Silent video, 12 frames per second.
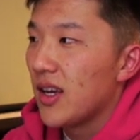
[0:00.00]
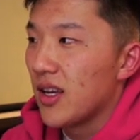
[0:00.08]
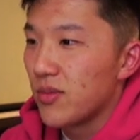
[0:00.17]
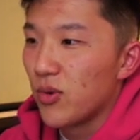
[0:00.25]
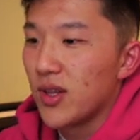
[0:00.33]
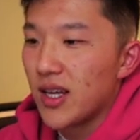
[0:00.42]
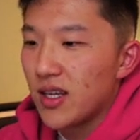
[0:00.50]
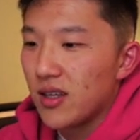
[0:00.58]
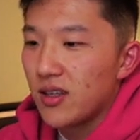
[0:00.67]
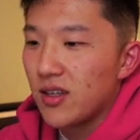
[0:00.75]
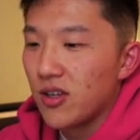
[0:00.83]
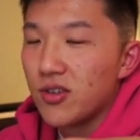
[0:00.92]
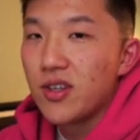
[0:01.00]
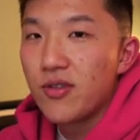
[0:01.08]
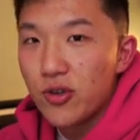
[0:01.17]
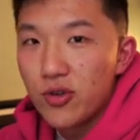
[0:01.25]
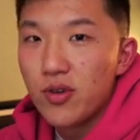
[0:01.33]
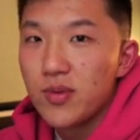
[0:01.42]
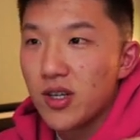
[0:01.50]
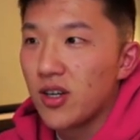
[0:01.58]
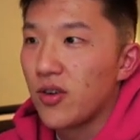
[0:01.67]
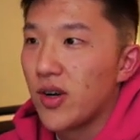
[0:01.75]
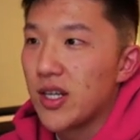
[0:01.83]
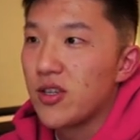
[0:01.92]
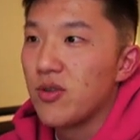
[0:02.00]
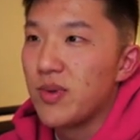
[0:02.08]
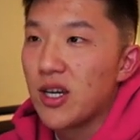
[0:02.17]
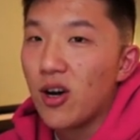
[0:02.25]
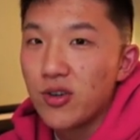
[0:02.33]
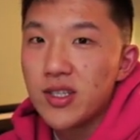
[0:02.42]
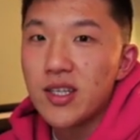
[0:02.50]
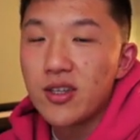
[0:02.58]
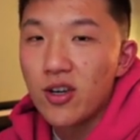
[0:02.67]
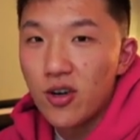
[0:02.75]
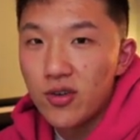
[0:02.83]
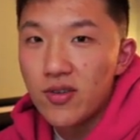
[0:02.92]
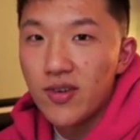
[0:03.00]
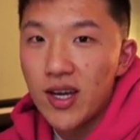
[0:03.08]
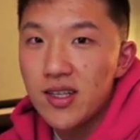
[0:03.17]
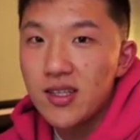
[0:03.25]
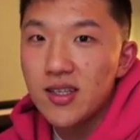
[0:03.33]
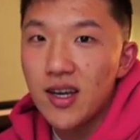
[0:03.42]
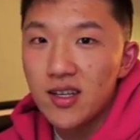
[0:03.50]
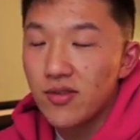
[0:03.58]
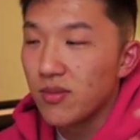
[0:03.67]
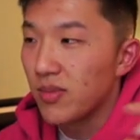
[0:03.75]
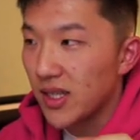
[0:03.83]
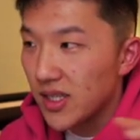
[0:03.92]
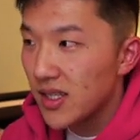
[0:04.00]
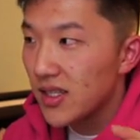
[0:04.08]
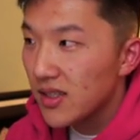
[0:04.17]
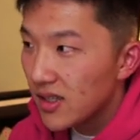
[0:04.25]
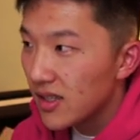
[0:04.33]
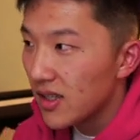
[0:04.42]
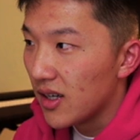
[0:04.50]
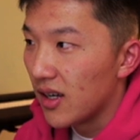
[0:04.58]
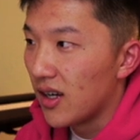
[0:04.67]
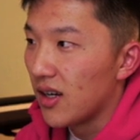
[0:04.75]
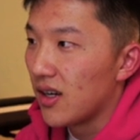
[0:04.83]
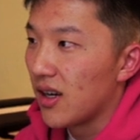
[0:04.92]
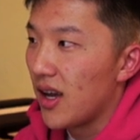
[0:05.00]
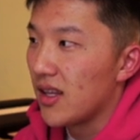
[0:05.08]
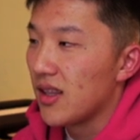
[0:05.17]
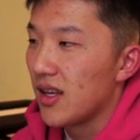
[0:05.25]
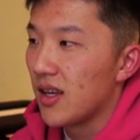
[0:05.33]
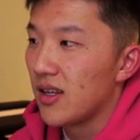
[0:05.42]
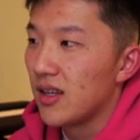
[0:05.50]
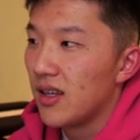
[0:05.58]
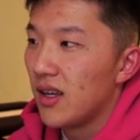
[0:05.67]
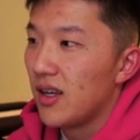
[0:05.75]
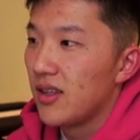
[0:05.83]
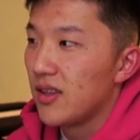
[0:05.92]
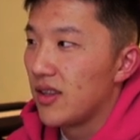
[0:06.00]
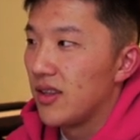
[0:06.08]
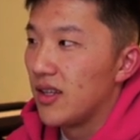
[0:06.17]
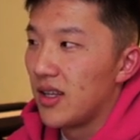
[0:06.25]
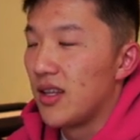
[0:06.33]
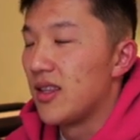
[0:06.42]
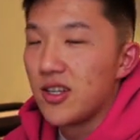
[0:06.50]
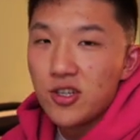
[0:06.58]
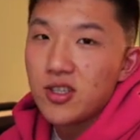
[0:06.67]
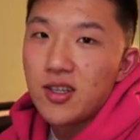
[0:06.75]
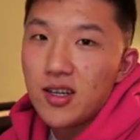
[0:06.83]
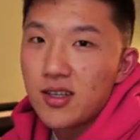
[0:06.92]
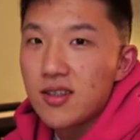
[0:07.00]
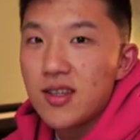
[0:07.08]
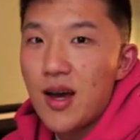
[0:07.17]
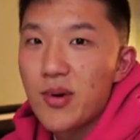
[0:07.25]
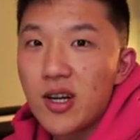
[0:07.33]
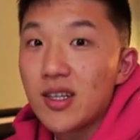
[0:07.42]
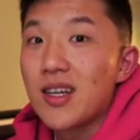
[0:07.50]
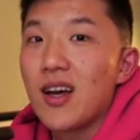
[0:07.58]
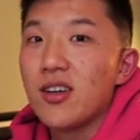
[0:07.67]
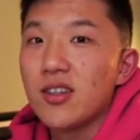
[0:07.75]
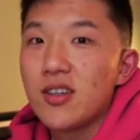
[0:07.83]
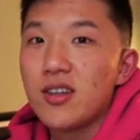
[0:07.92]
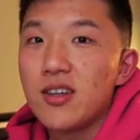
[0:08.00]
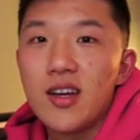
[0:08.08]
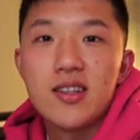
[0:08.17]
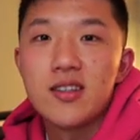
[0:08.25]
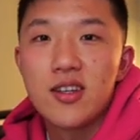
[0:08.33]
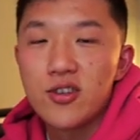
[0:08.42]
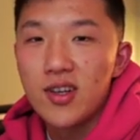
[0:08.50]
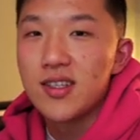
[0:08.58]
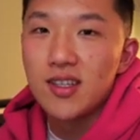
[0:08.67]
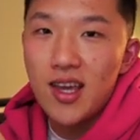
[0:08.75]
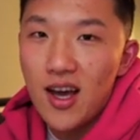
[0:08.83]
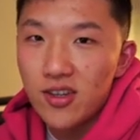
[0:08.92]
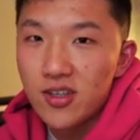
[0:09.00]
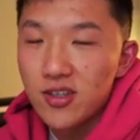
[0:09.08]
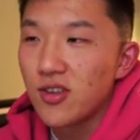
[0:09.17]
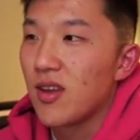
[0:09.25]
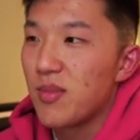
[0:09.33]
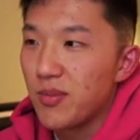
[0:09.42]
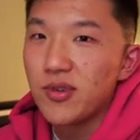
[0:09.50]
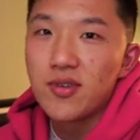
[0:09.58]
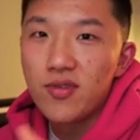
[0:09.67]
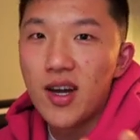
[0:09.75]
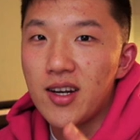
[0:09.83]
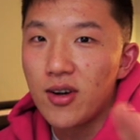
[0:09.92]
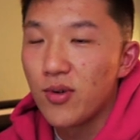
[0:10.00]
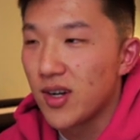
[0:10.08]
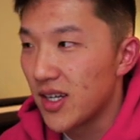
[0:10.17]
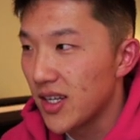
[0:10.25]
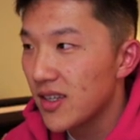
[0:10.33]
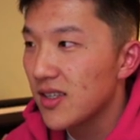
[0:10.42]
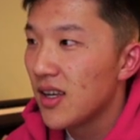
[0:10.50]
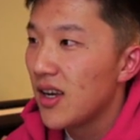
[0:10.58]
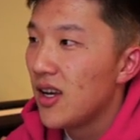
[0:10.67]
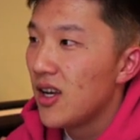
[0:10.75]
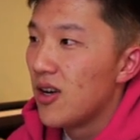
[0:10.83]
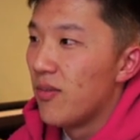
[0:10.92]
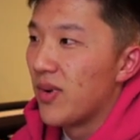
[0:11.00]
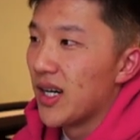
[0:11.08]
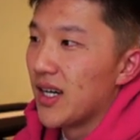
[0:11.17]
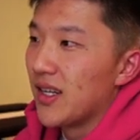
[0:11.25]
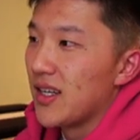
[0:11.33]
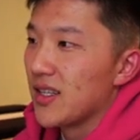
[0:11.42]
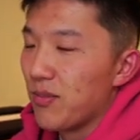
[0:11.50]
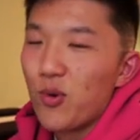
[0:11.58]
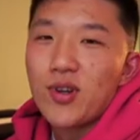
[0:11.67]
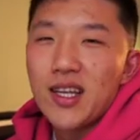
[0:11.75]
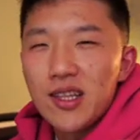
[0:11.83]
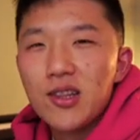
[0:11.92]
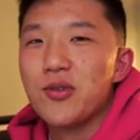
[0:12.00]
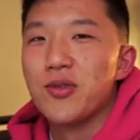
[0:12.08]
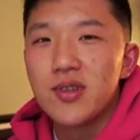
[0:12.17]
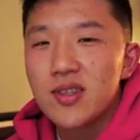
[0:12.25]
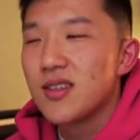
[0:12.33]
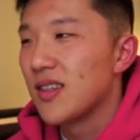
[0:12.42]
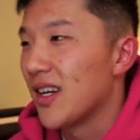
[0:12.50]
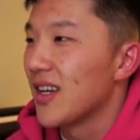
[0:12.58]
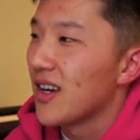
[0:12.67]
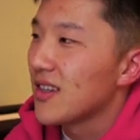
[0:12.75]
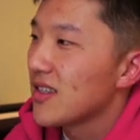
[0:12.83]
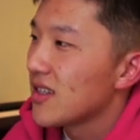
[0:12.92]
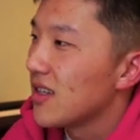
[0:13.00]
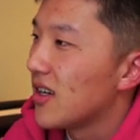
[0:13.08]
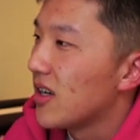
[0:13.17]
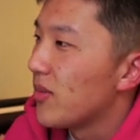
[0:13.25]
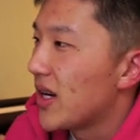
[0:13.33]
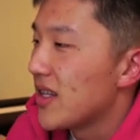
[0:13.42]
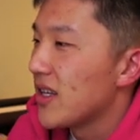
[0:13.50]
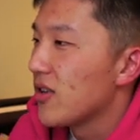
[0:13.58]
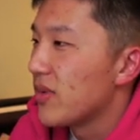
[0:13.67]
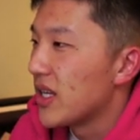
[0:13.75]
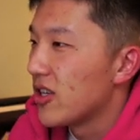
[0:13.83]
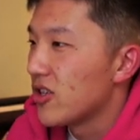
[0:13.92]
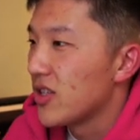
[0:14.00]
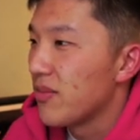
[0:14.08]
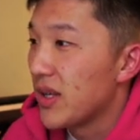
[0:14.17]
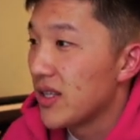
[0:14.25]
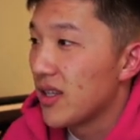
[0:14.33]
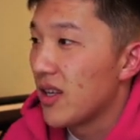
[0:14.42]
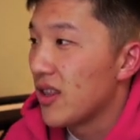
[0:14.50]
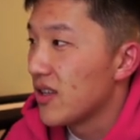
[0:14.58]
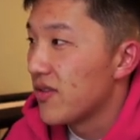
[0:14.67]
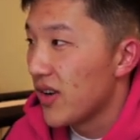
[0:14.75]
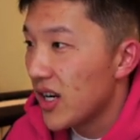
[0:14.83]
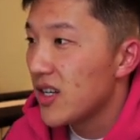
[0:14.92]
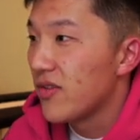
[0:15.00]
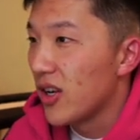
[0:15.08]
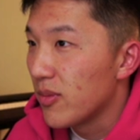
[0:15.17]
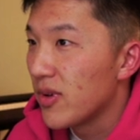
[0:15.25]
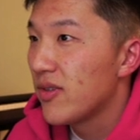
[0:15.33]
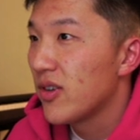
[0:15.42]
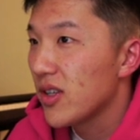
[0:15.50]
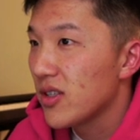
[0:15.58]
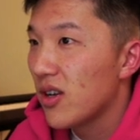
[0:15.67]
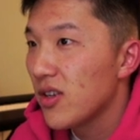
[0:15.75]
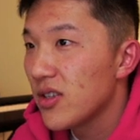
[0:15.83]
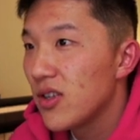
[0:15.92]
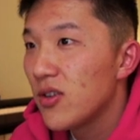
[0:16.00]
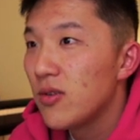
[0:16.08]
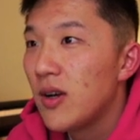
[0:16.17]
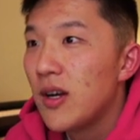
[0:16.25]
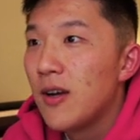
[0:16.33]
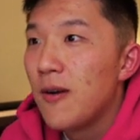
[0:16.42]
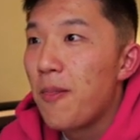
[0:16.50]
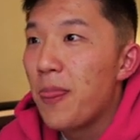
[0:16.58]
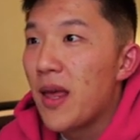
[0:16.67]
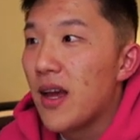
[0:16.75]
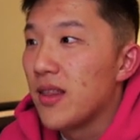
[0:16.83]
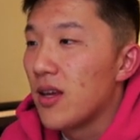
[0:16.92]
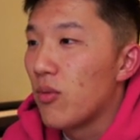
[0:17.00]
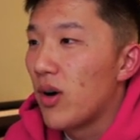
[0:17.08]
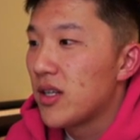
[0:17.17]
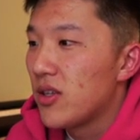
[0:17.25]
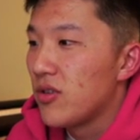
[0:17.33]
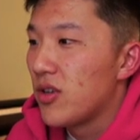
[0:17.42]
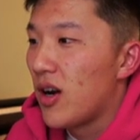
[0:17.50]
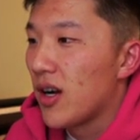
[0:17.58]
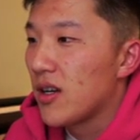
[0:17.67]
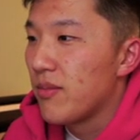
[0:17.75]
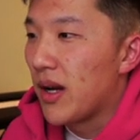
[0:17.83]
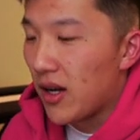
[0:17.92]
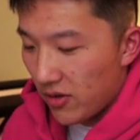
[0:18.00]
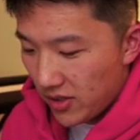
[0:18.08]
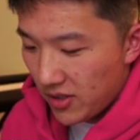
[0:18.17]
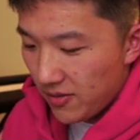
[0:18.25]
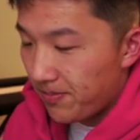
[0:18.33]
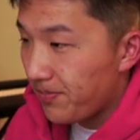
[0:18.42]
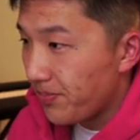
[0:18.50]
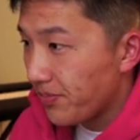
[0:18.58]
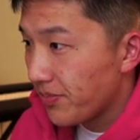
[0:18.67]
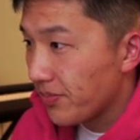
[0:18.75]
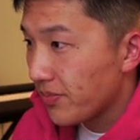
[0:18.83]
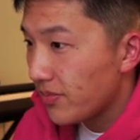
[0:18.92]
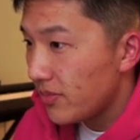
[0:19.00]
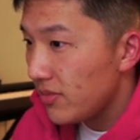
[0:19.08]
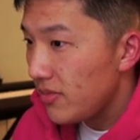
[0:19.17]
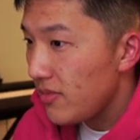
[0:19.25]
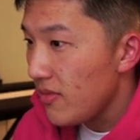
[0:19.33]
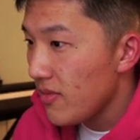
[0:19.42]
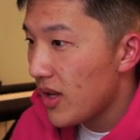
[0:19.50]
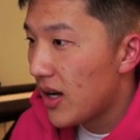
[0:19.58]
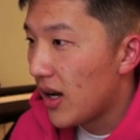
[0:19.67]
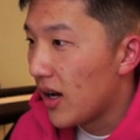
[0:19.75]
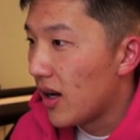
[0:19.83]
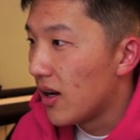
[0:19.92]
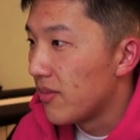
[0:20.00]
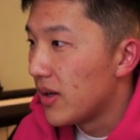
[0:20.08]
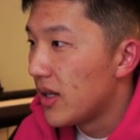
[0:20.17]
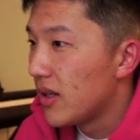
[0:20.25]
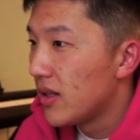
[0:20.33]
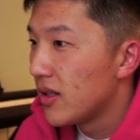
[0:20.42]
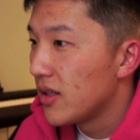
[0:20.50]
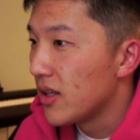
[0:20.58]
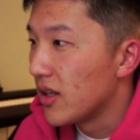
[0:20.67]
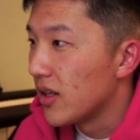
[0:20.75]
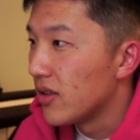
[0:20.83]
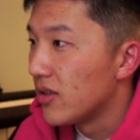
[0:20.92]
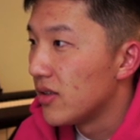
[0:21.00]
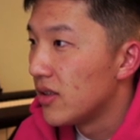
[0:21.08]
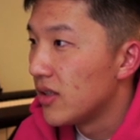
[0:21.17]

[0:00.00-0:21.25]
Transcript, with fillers: It's more like you know different groups are going to be hosting their own events at different places, uh, and then and then they just like slap it on a calendar and centralize the calendar so that people can find out where it is but it's more like loose i guess uh, but i think it'll be interesting because they, it's very developer focused also and they want to talk about um you know